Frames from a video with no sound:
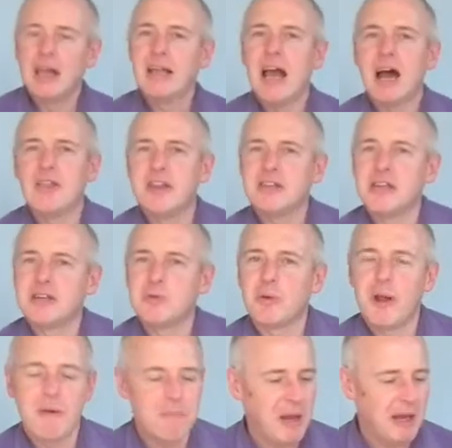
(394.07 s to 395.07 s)
Yeah, and this is
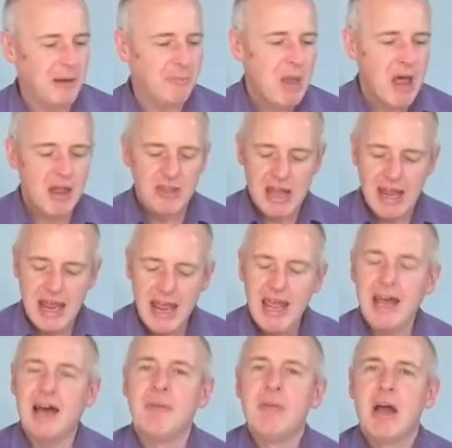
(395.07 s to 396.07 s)
what I mean.
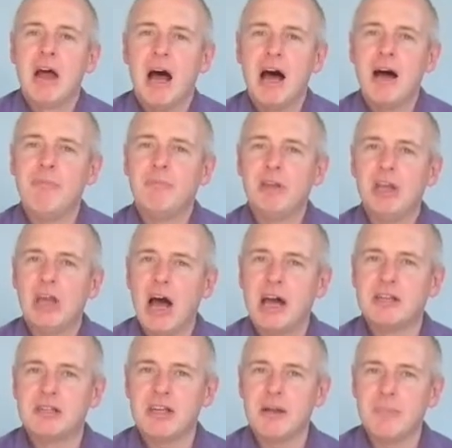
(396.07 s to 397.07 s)

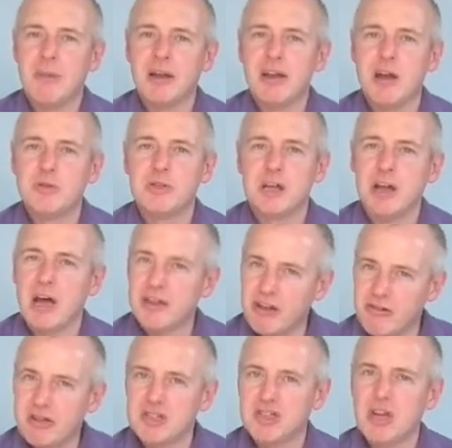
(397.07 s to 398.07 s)
I stick my nose in, and
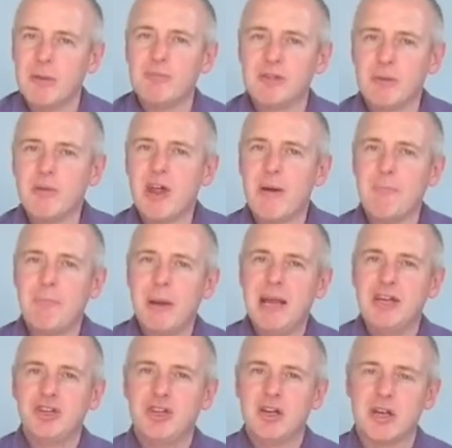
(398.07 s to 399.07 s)
there is some of that
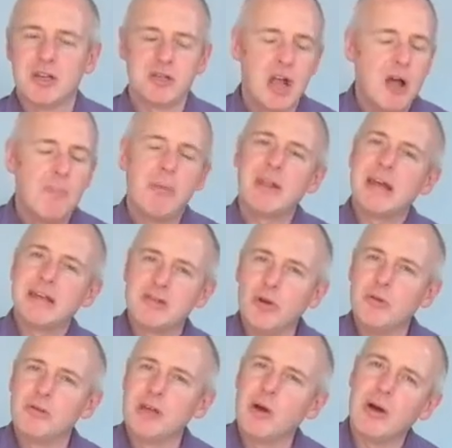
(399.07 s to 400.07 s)
peachiness, but there's
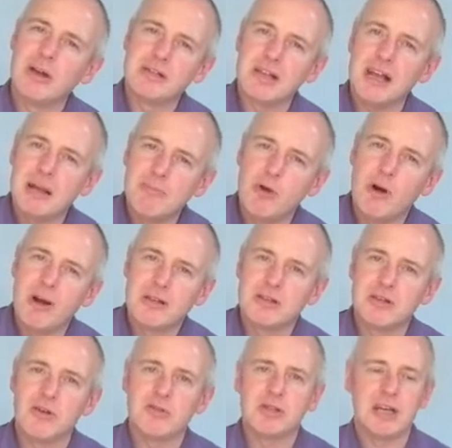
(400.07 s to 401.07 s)
also a slightly more
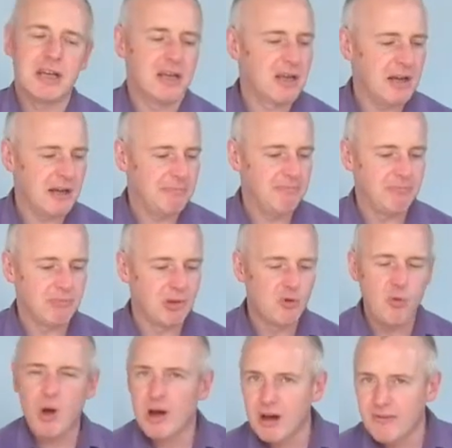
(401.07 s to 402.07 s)
exotic
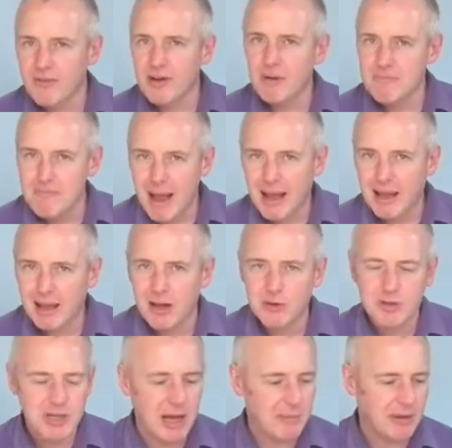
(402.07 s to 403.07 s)
guava,
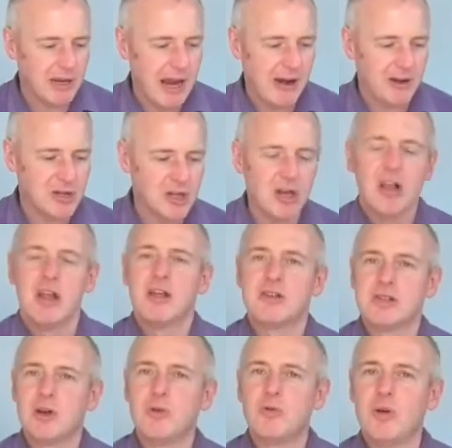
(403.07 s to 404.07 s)
mango type character.
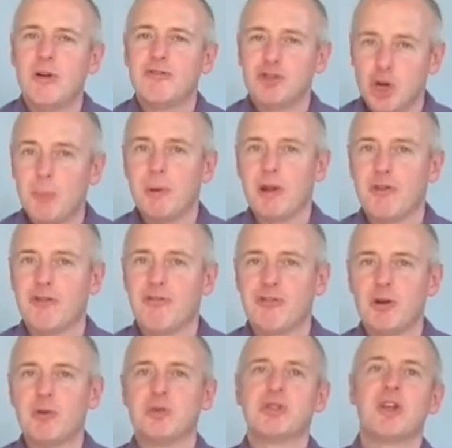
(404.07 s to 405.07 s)
So tropical
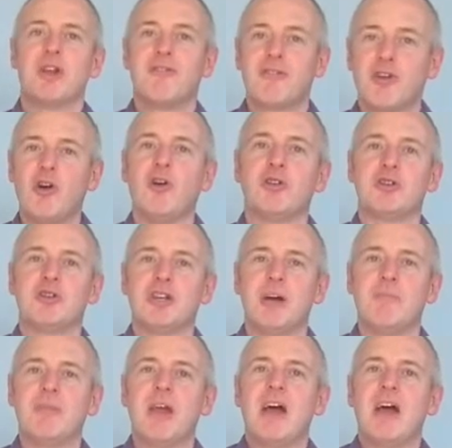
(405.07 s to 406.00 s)
fruits that have got